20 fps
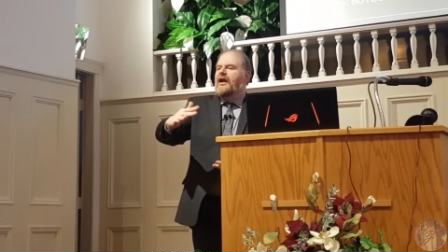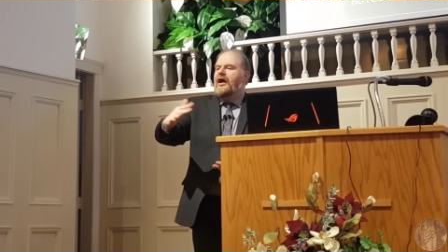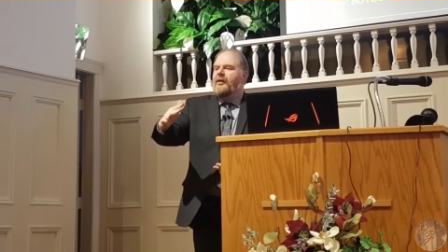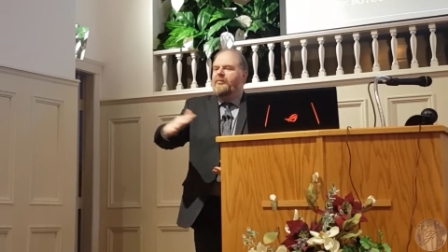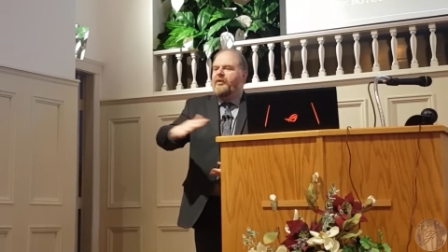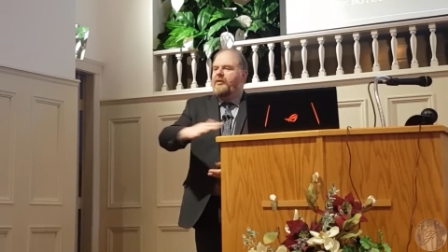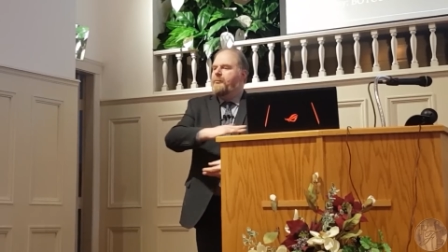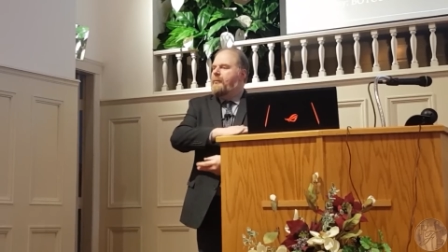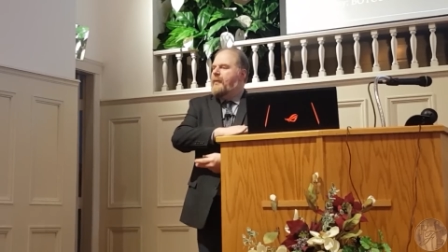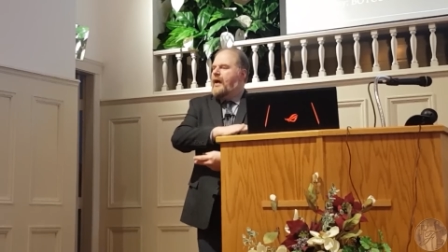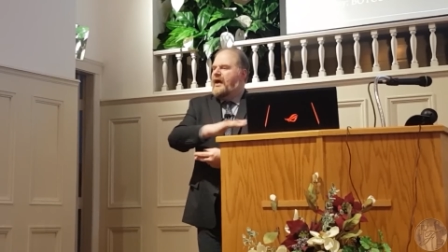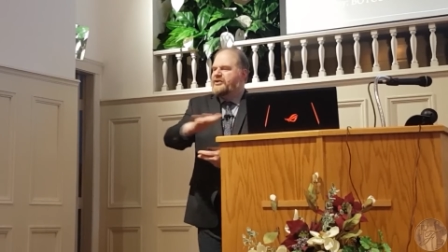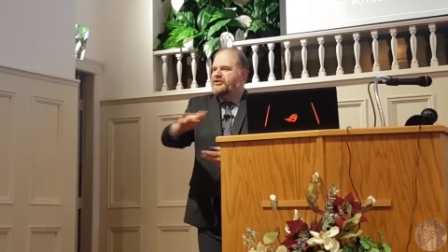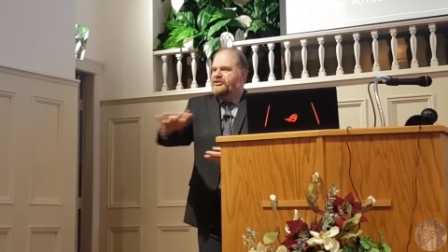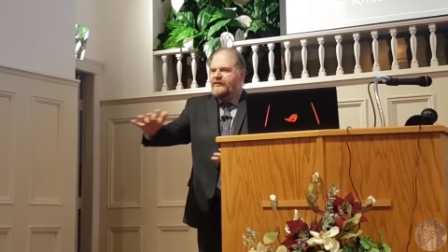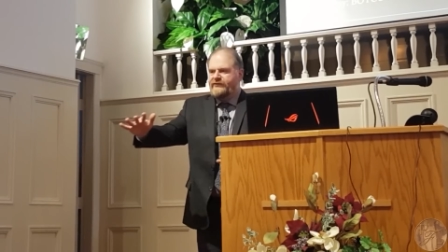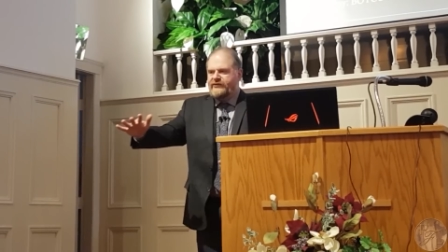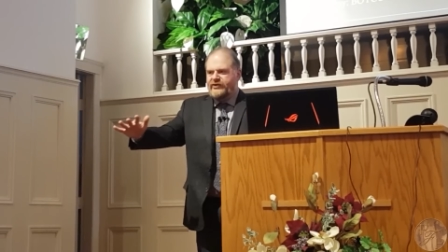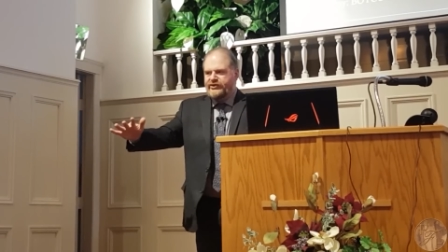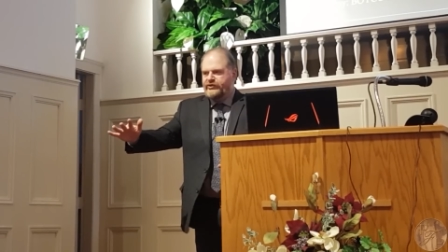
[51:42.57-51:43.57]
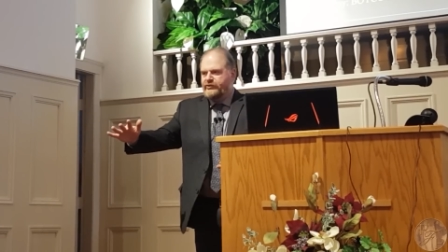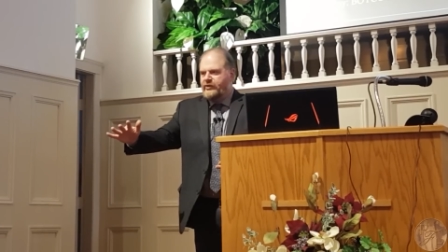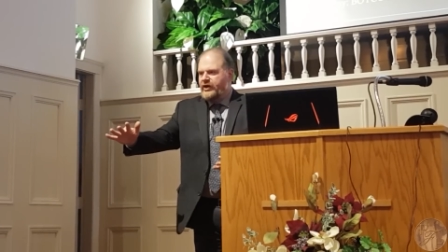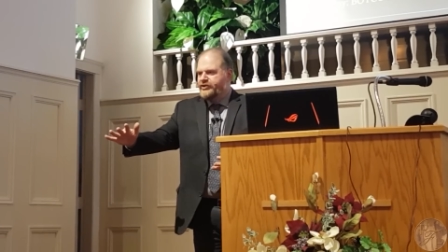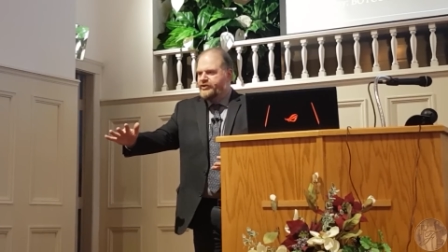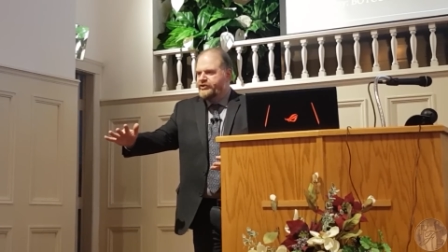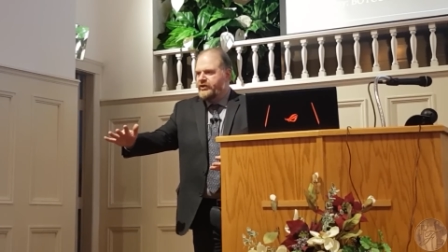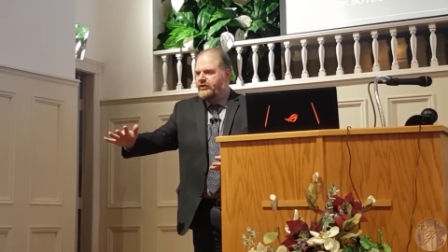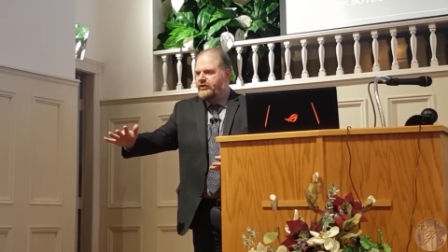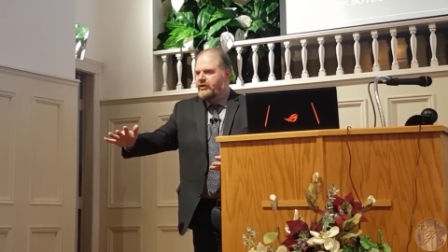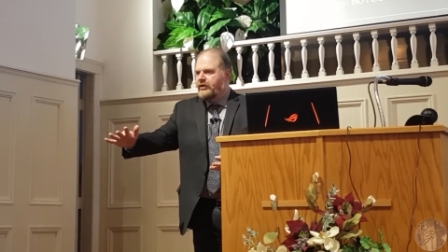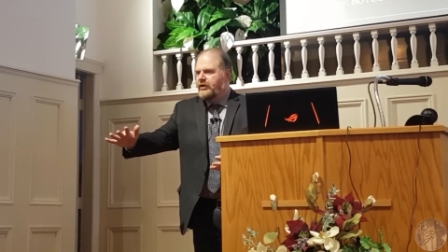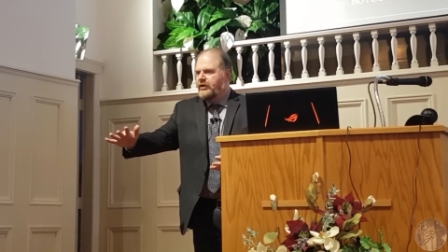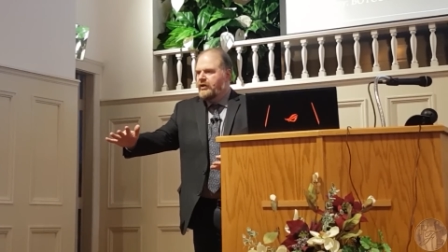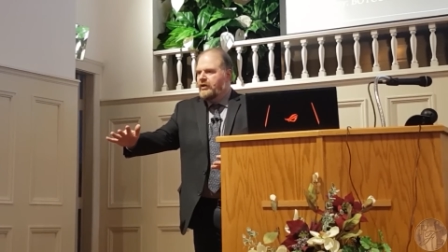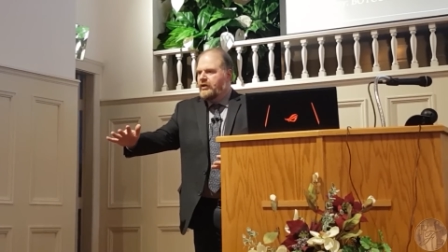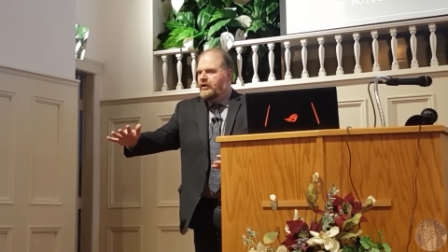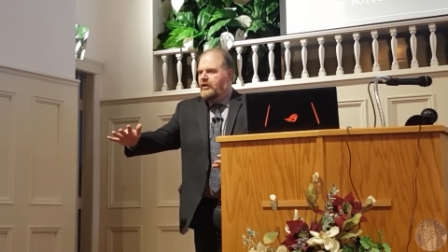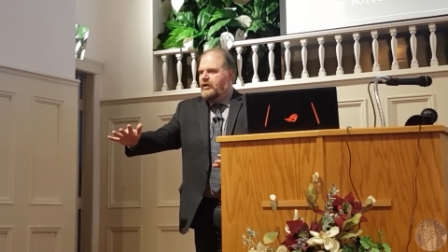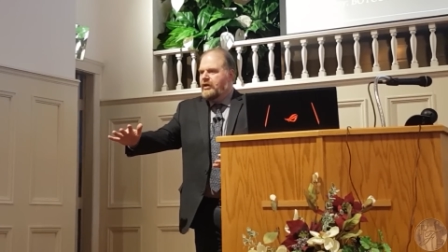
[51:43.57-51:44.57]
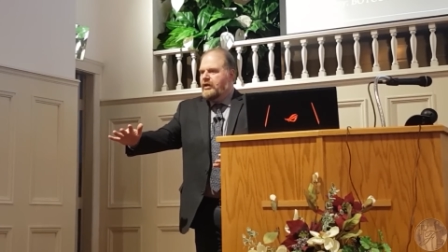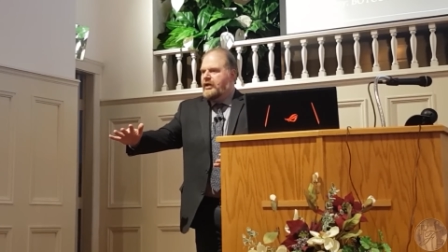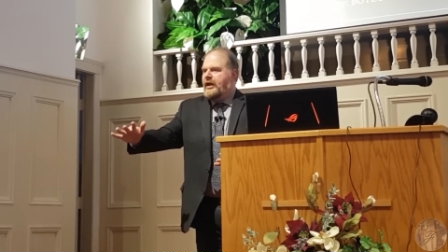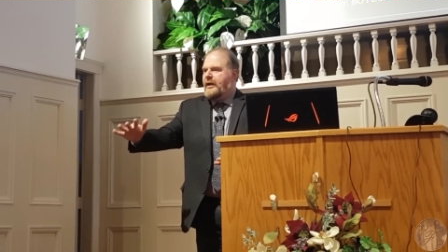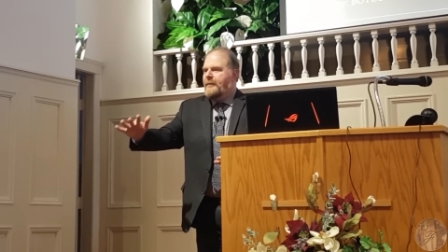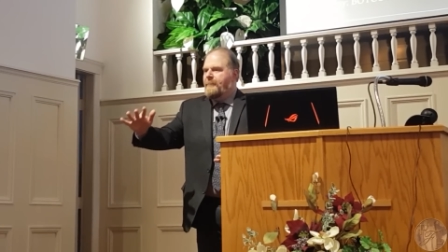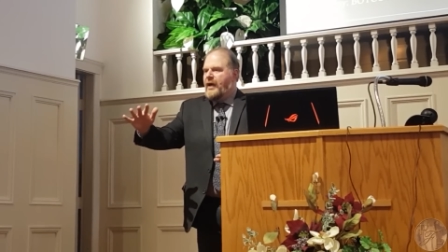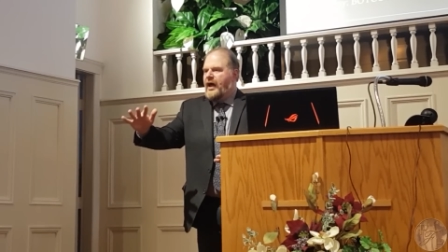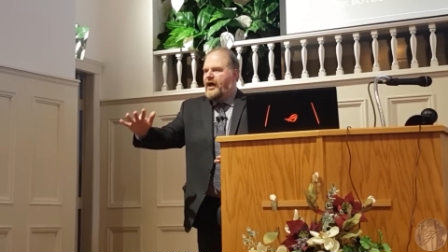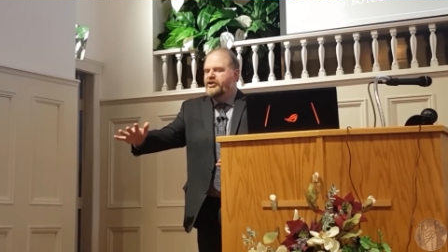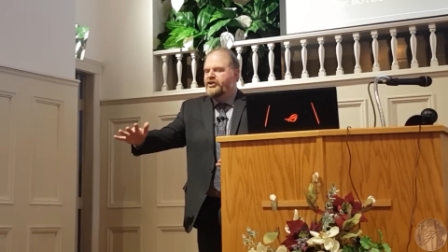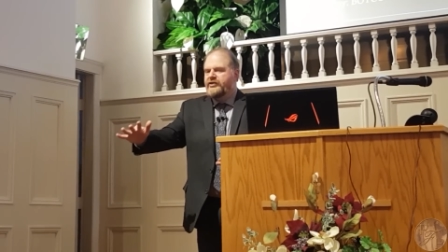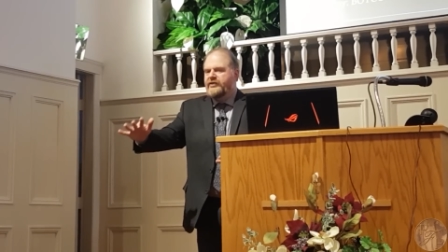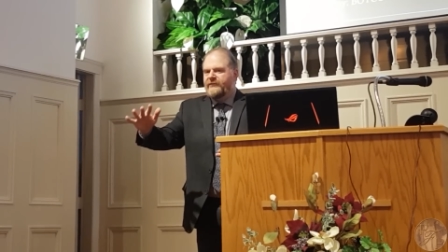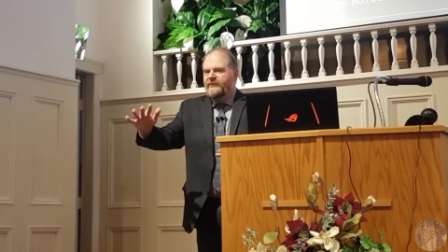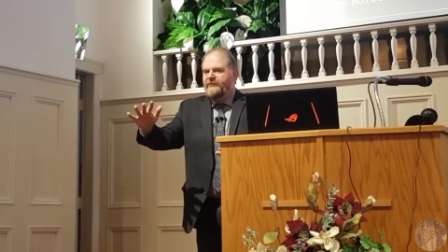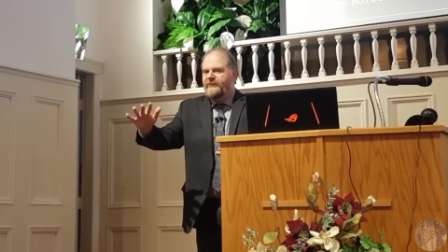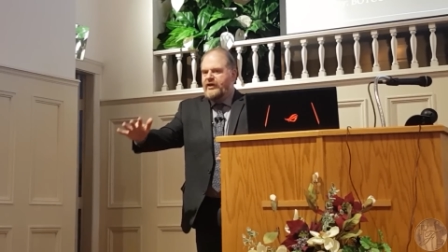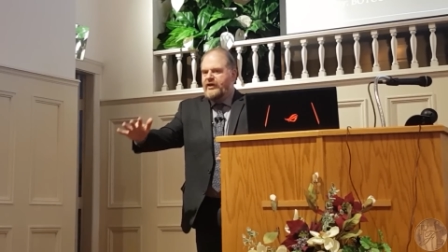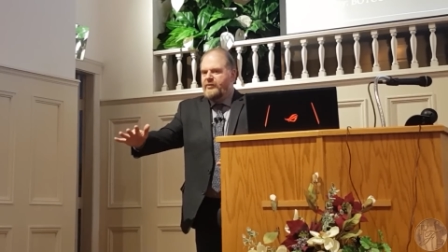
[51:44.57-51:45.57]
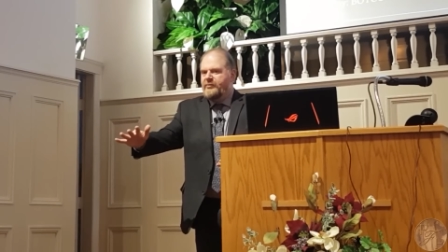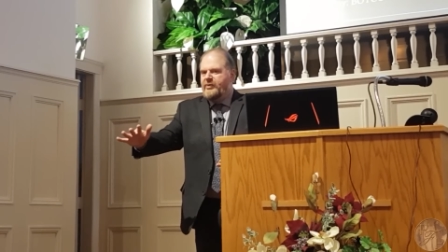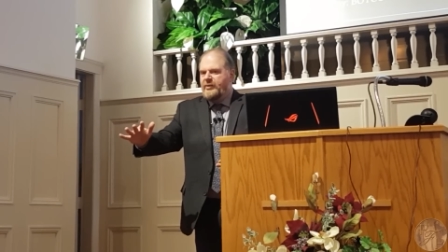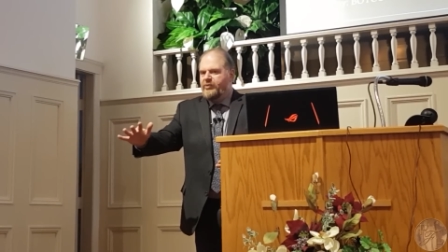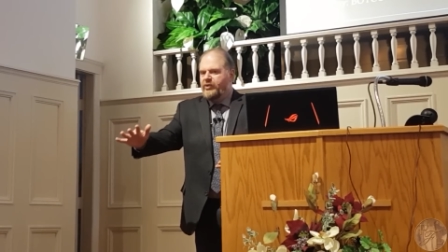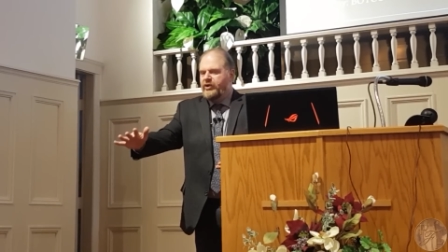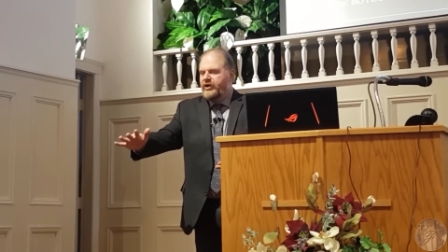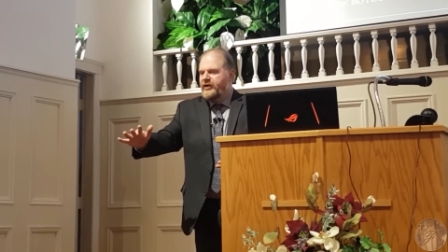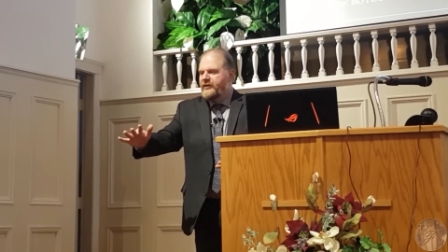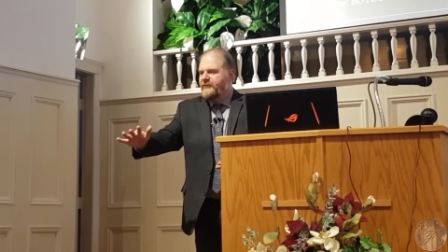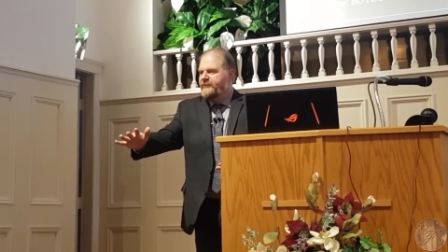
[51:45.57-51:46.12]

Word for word: up massive destruction. Imagine the fear people are going